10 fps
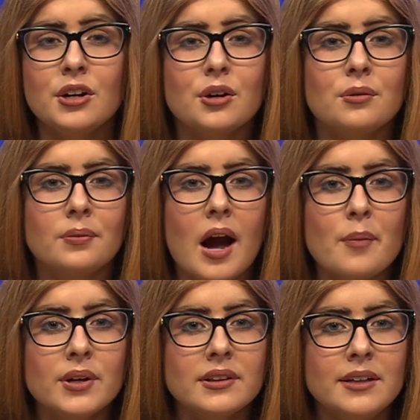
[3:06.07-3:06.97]
could
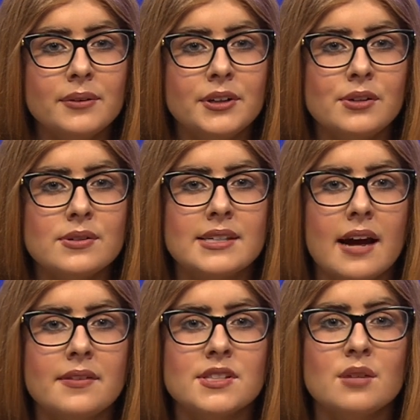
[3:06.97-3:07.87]
rapidly reduce
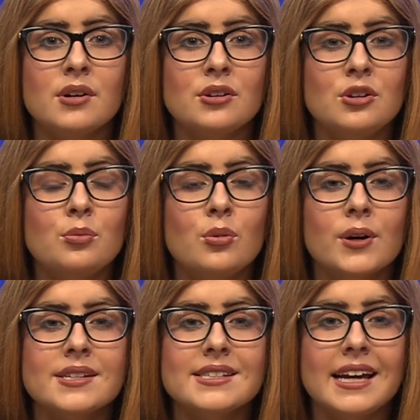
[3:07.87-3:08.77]
deaths among
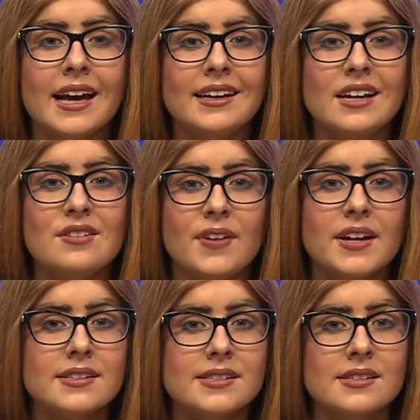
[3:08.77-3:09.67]
newborns and
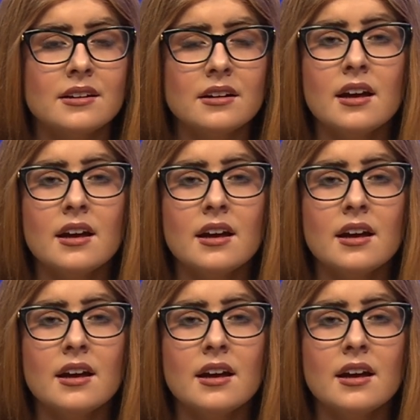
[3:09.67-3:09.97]
infants.